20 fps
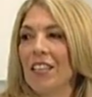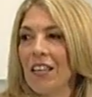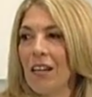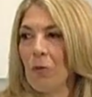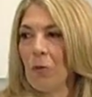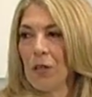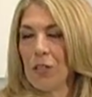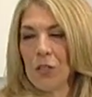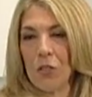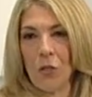that I
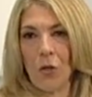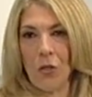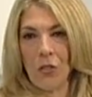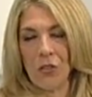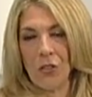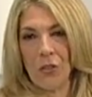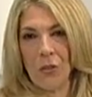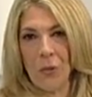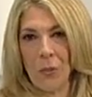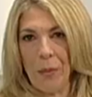want to talk
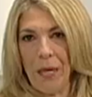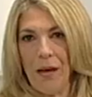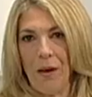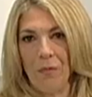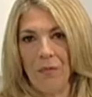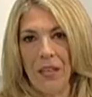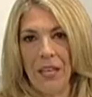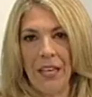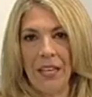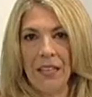to you
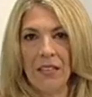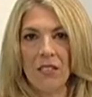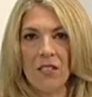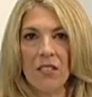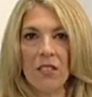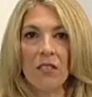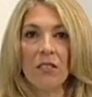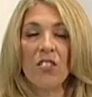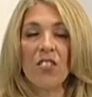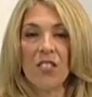about
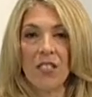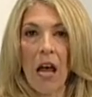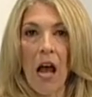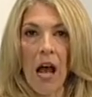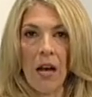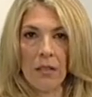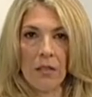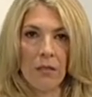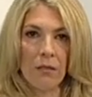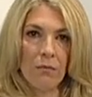is
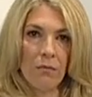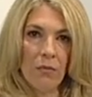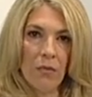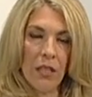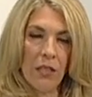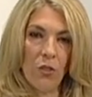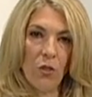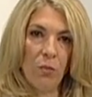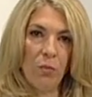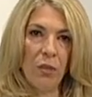stock
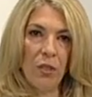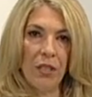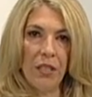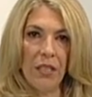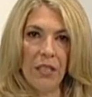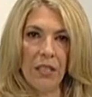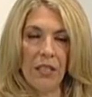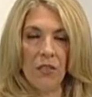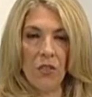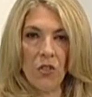that you put
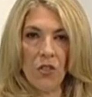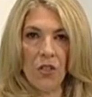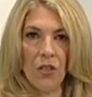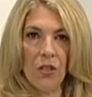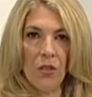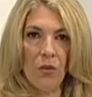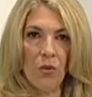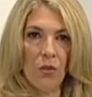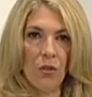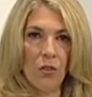
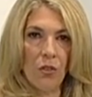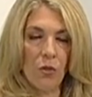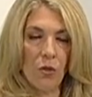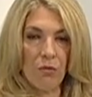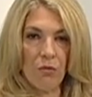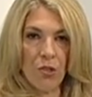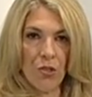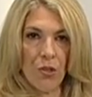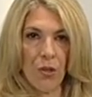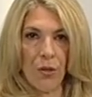into your
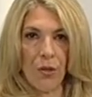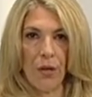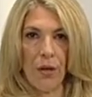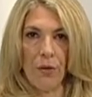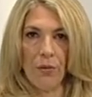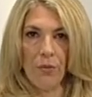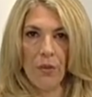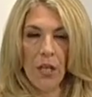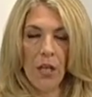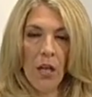
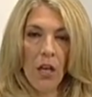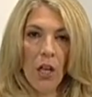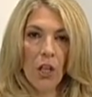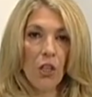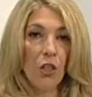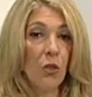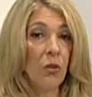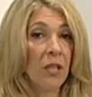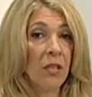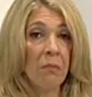risotto.
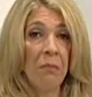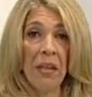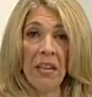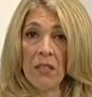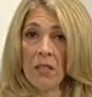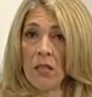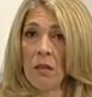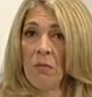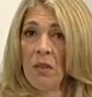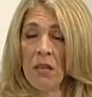You can make
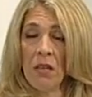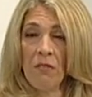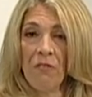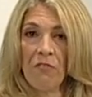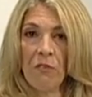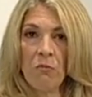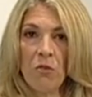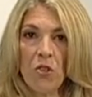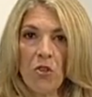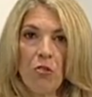something
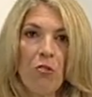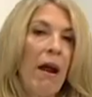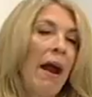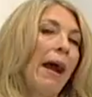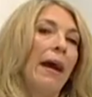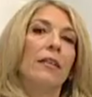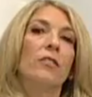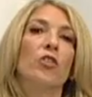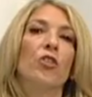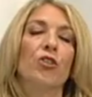from
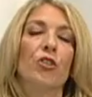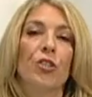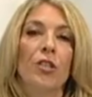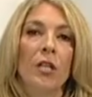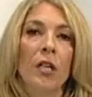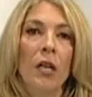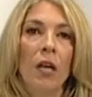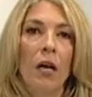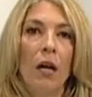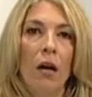scratch.
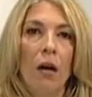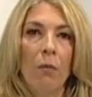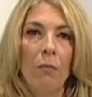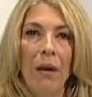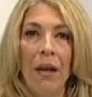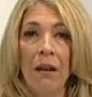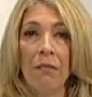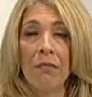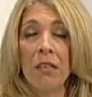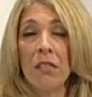
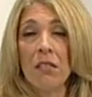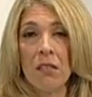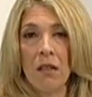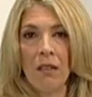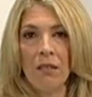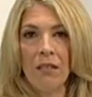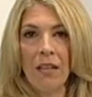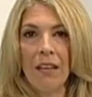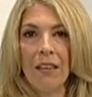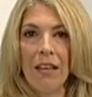Every
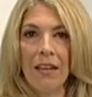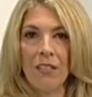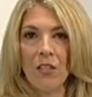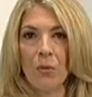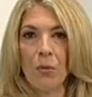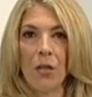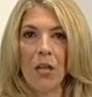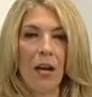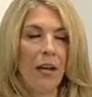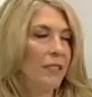Sunday, that's
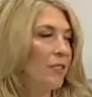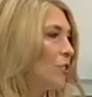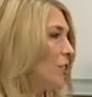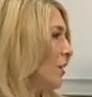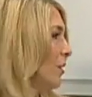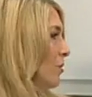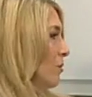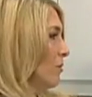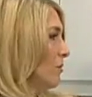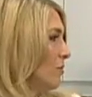what I
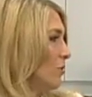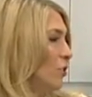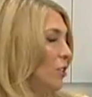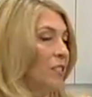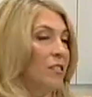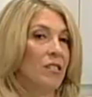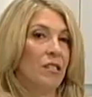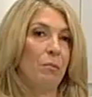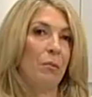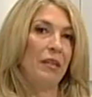do. You
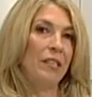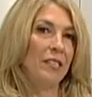can see my